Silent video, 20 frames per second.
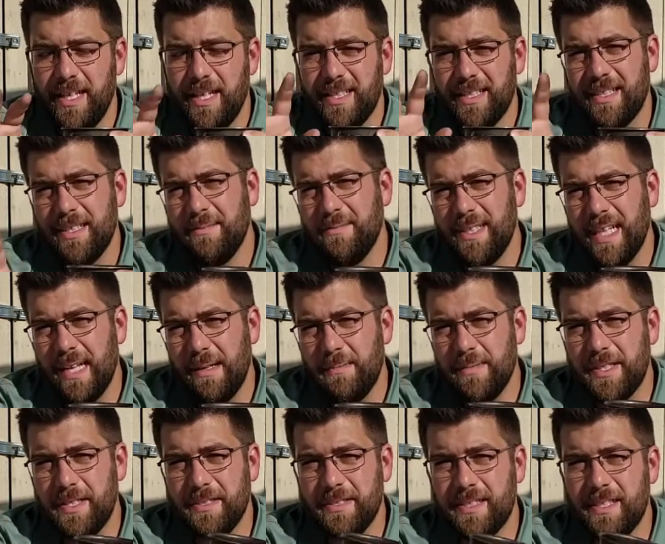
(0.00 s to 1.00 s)

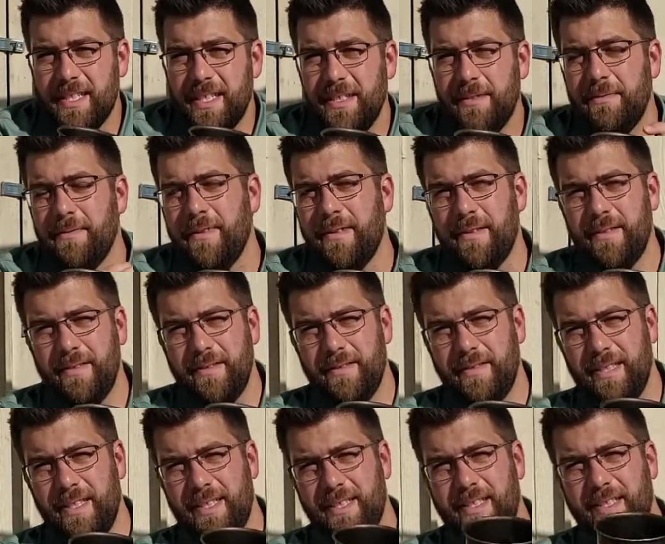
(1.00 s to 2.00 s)
Sometimes you'll see
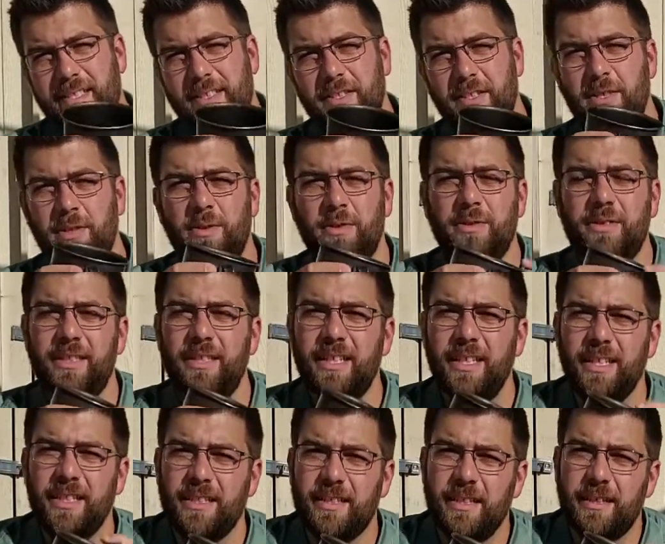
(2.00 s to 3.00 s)
silicone
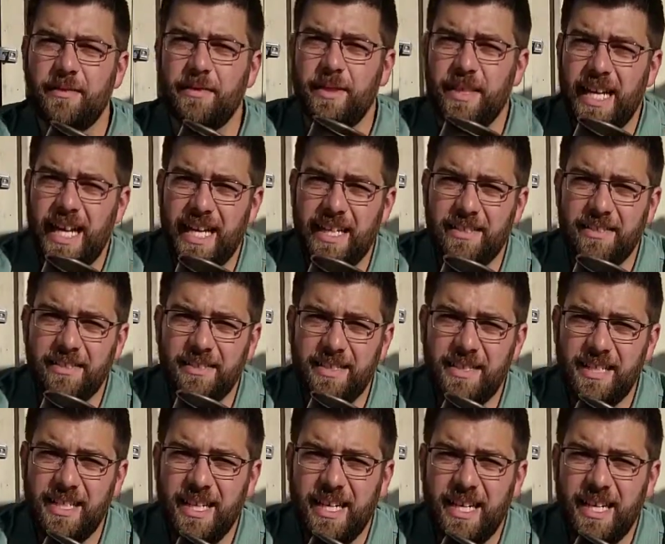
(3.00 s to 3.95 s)
covered handles.